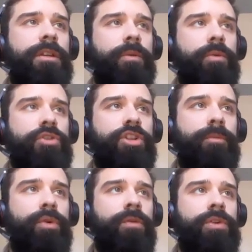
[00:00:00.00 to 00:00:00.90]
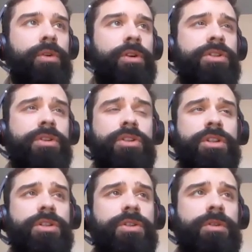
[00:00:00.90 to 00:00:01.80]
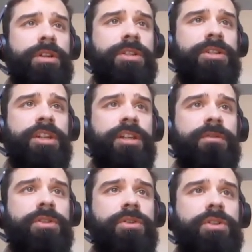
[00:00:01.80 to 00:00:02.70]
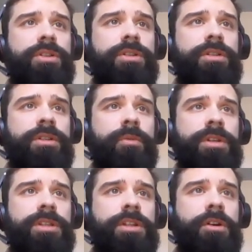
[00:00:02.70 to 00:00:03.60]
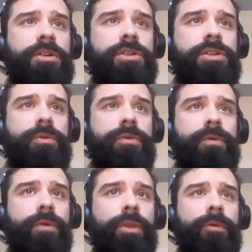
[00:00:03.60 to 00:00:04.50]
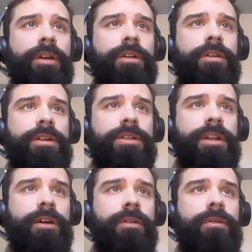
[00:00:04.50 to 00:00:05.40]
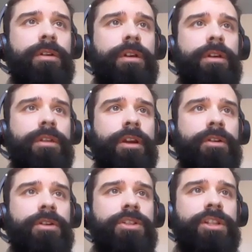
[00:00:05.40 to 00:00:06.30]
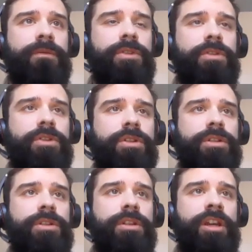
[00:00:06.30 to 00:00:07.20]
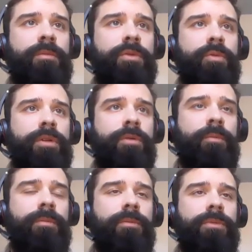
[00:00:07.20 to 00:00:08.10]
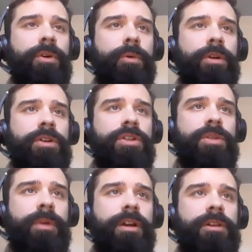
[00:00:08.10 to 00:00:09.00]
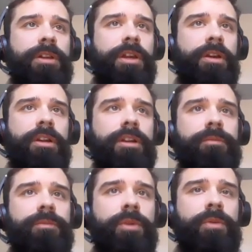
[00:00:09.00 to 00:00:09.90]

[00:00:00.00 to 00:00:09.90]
Then we'll jump over to our search history and saved searches. And we see our screw full thread is now there in our saved searches, and we run the query just by clicking on it.